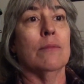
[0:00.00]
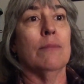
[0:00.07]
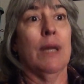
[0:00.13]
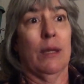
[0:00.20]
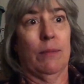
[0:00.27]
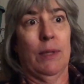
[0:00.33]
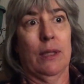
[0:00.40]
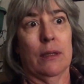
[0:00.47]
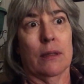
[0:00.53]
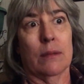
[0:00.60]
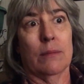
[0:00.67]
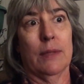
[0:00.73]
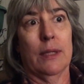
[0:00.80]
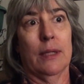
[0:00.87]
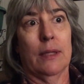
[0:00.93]
make me a little
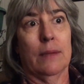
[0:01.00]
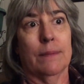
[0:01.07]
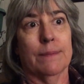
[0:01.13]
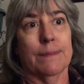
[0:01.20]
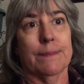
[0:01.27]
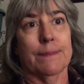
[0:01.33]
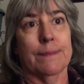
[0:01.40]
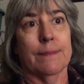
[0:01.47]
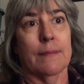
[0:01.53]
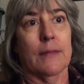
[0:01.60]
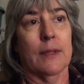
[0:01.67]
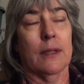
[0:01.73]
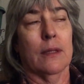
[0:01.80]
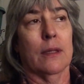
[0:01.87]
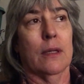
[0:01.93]
money.
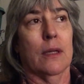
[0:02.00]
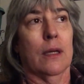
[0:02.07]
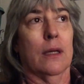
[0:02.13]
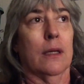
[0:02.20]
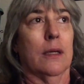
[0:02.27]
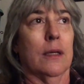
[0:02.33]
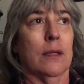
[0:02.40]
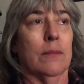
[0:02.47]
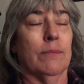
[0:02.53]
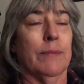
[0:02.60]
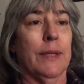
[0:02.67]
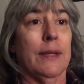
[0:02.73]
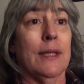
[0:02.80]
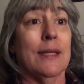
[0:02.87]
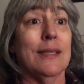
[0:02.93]
Um,
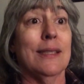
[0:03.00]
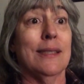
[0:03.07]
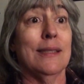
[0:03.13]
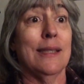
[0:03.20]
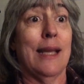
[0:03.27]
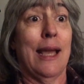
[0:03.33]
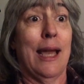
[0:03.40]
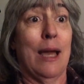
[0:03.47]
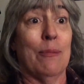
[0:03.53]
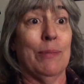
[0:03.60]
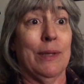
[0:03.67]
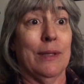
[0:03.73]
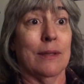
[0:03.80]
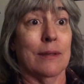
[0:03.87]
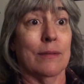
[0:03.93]
but that didn't
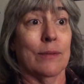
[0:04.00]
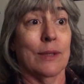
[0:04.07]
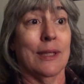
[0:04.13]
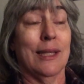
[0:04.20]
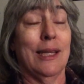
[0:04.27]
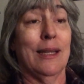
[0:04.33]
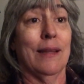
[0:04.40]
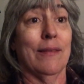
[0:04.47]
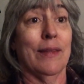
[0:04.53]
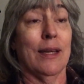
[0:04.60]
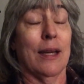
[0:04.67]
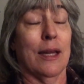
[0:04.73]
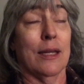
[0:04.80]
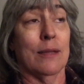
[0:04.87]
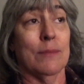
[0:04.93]
happen with any of the
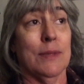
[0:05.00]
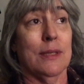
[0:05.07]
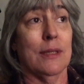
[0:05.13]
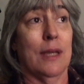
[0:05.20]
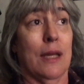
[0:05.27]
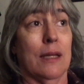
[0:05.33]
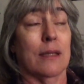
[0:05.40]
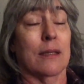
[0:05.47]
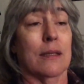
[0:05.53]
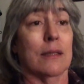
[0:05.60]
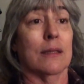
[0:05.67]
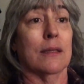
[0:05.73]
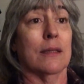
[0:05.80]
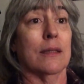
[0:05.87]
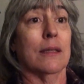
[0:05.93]
items that
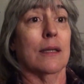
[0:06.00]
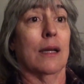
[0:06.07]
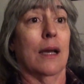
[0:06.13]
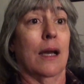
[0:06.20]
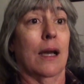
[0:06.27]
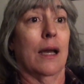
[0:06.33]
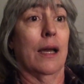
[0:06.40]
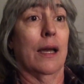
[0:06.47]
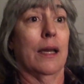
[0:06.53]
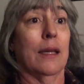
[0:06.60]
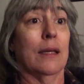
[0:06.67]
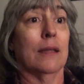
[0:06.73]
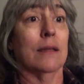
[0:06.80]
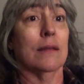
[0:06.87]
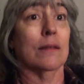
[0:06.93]
I
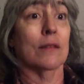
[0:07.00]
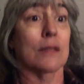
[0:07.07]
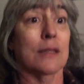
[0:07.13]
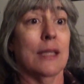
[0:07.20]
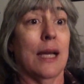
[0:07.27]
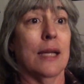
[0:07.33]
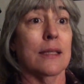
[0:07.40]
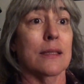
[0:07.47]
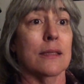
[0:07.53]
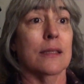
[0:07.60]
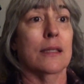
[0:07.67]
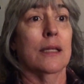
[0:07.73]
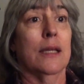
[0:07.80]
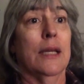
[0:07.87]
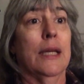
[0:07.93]
looked at.
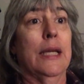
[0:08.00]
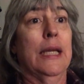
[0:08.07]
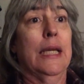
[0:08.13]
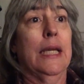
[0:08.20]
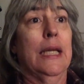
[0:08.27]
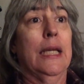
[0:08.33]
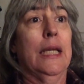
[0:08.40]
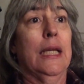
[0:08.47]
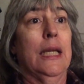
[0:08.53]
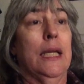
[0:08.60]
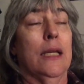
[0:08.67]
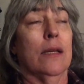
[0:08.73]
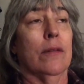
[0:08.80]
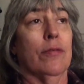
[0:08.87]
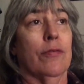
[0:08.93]

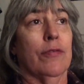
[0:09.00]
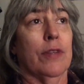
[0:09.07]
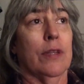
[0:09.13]
If